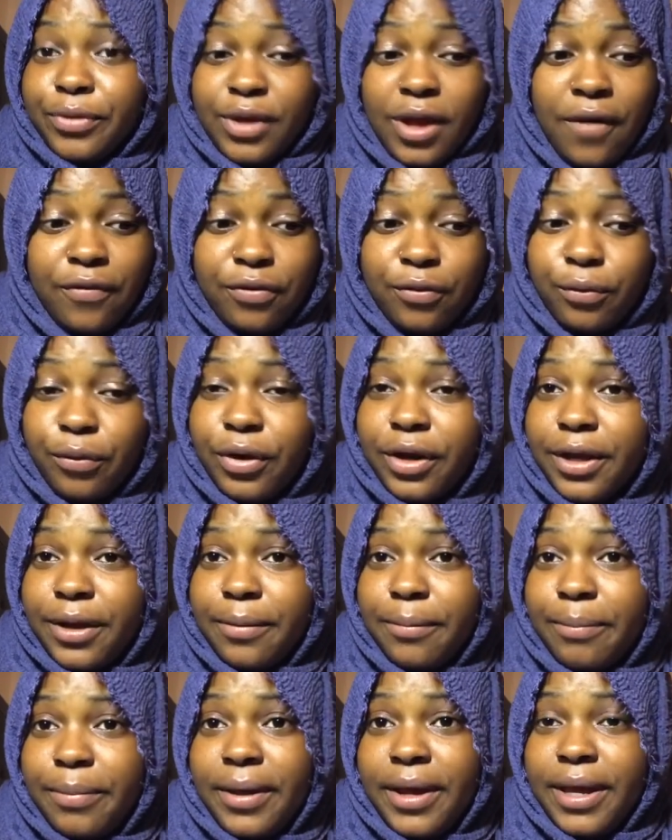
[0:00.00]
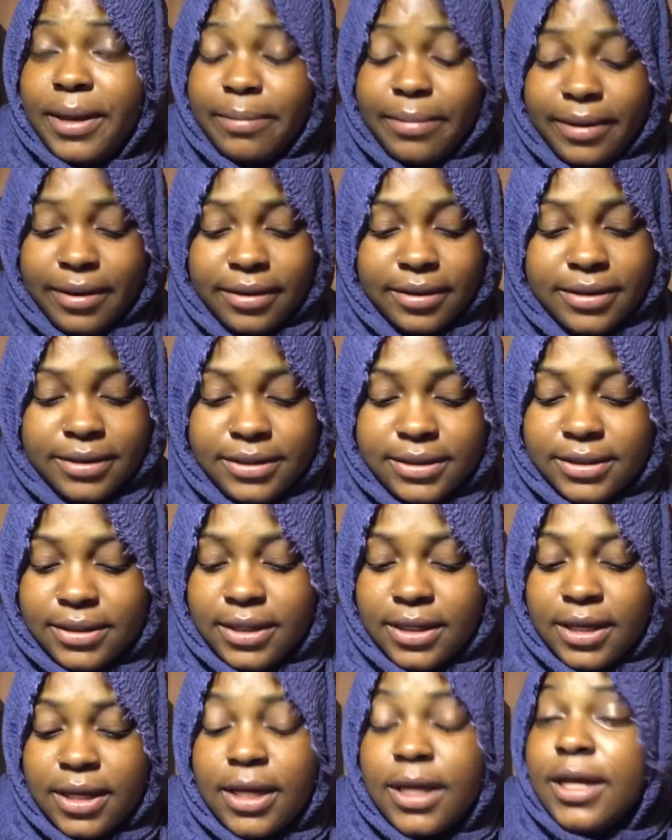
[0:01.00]
You have to work and pay, because
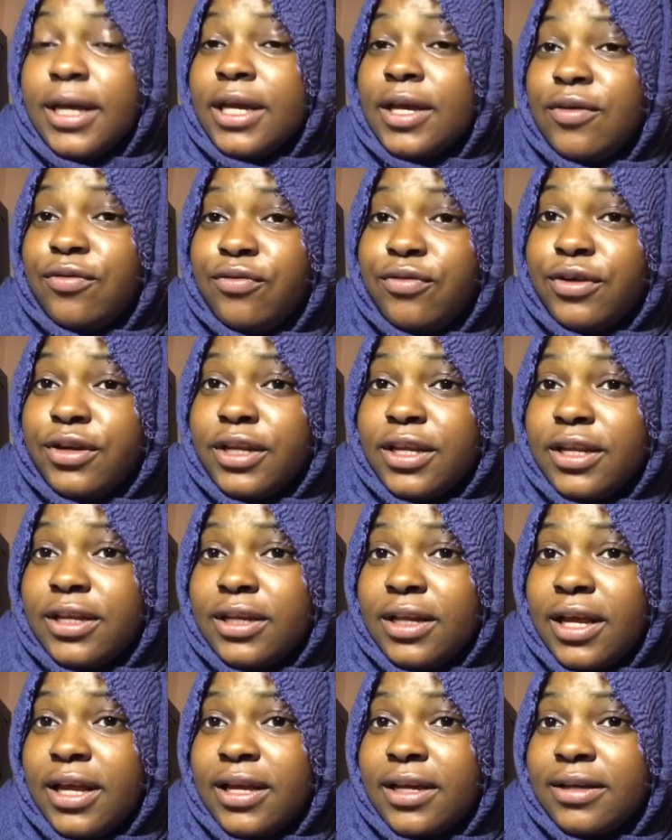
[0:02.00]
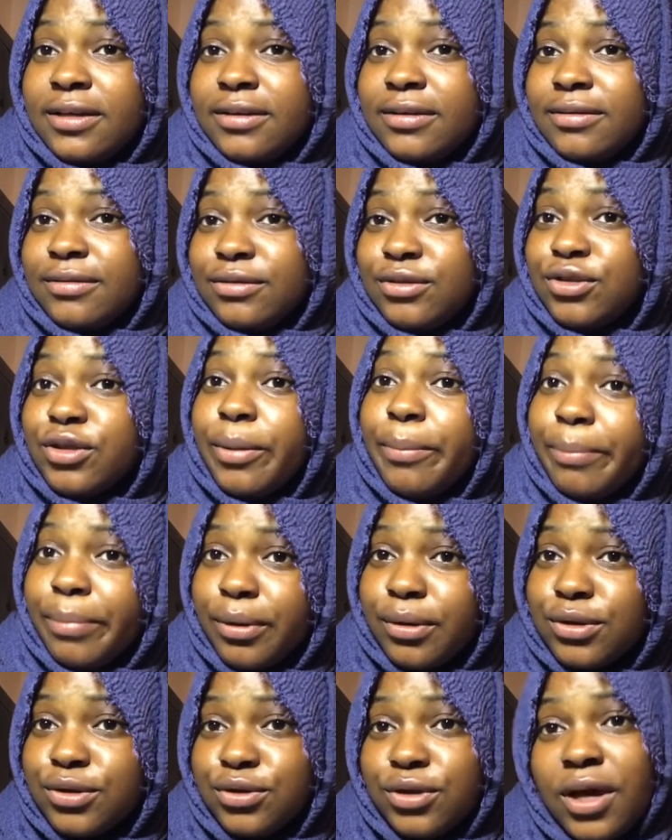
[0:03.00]
if you need like some
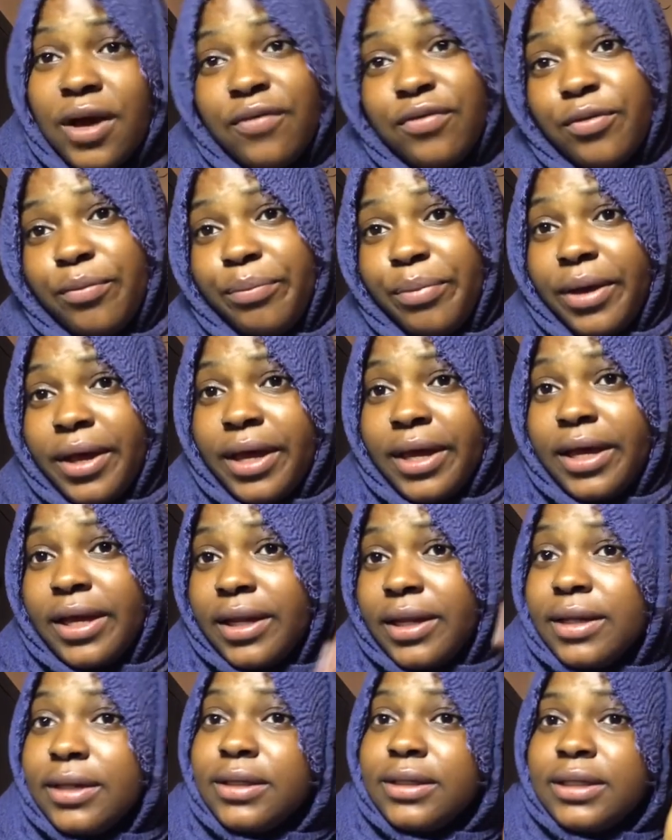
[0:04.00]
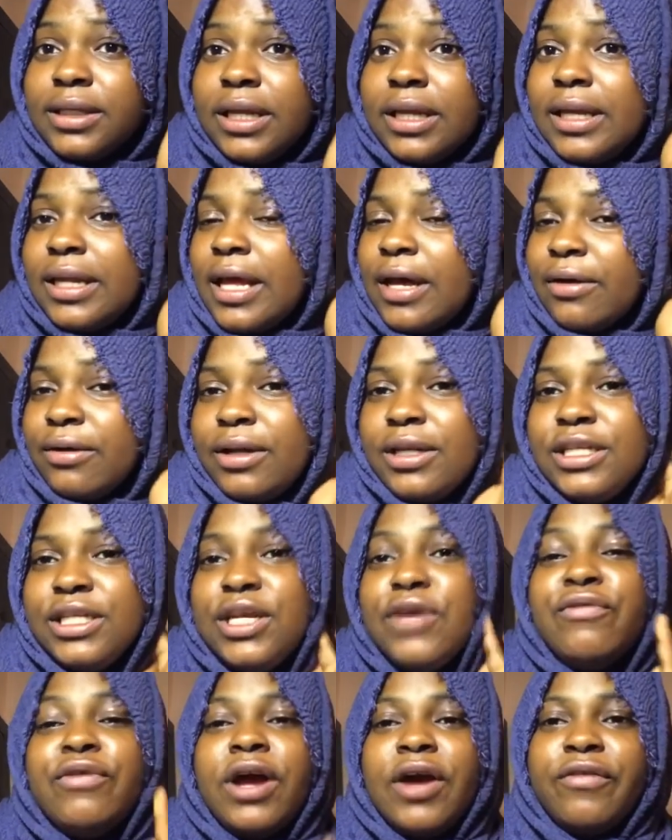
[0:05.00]
books, you have to pay it. They're not gonna
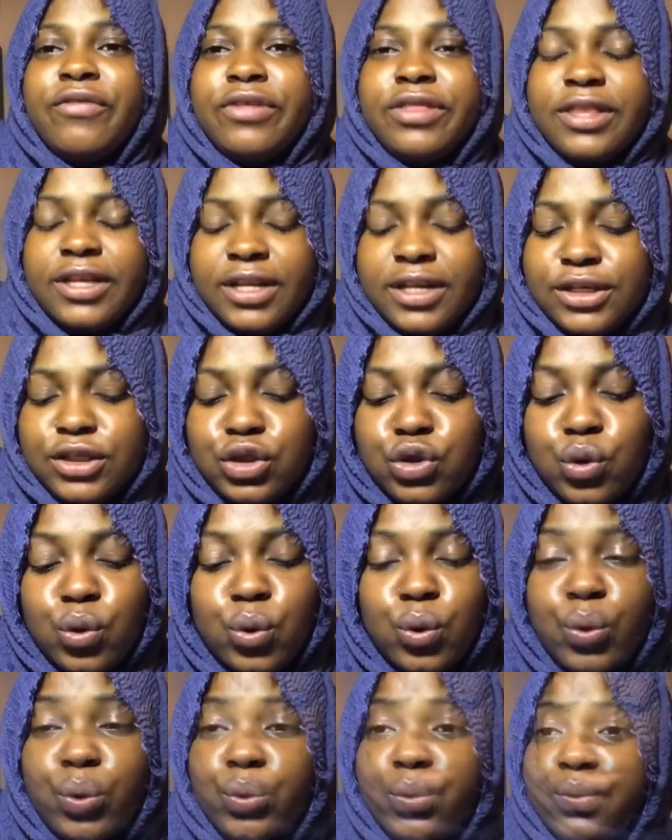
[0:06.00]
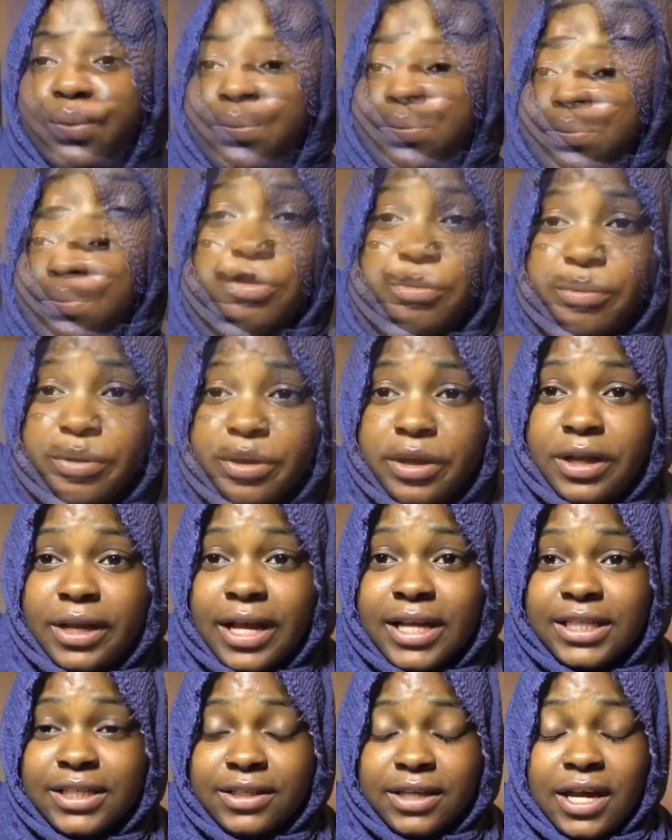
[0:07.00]
give you everything in school. The government in
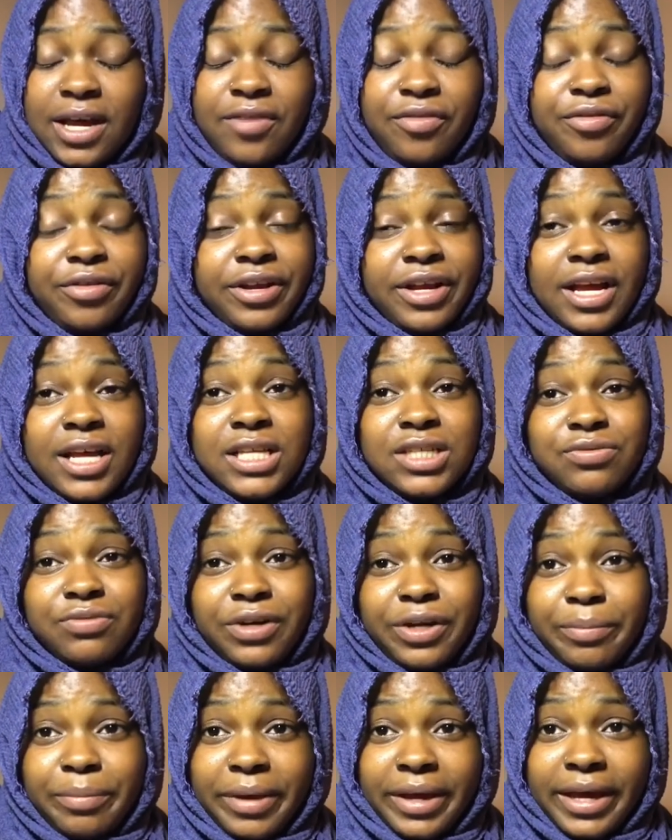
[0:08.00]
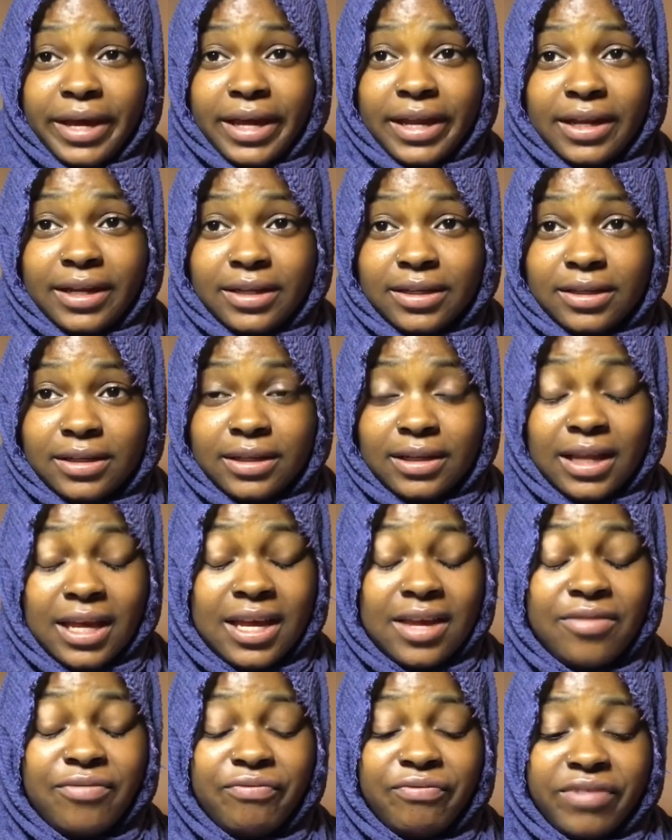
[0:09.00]
Africa is very bad,
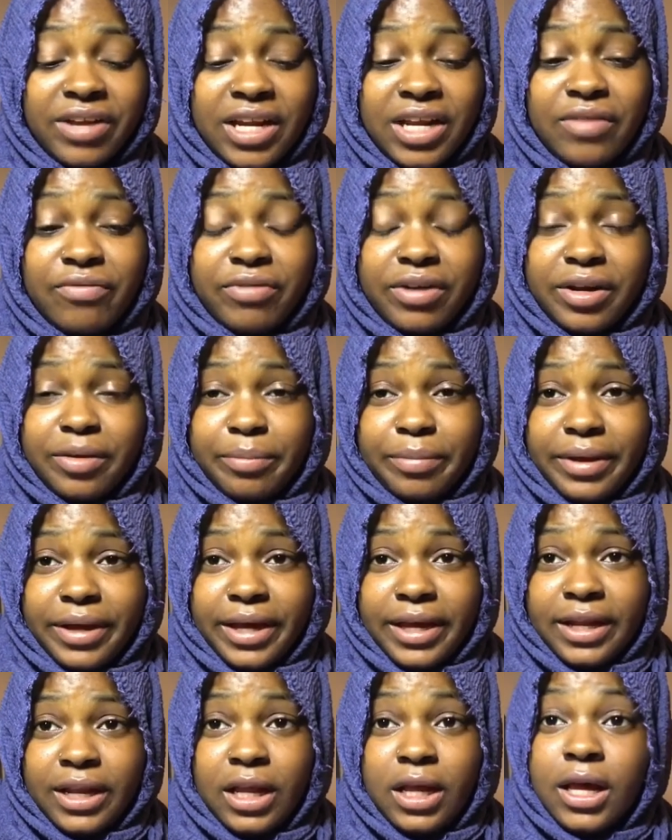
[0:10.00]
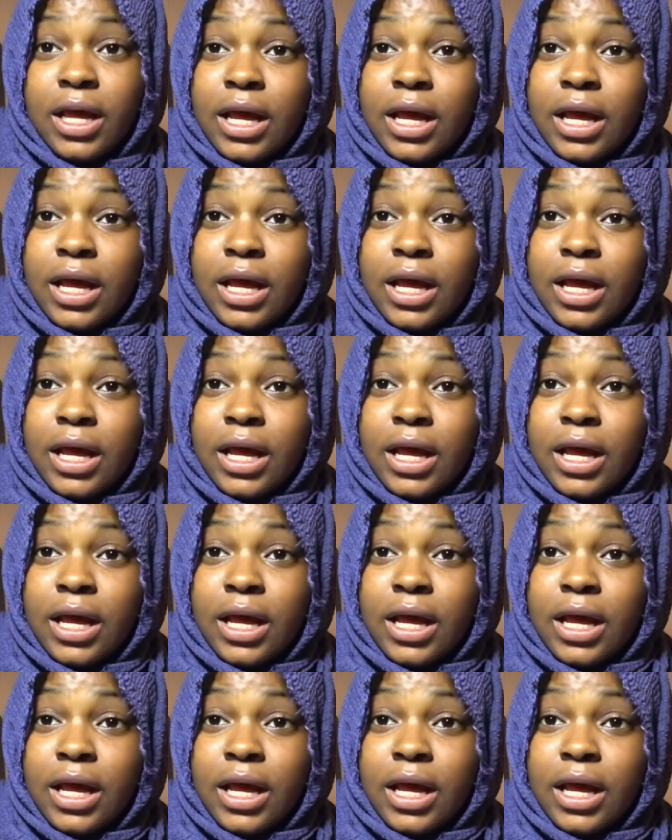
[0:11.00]
like very, very bad.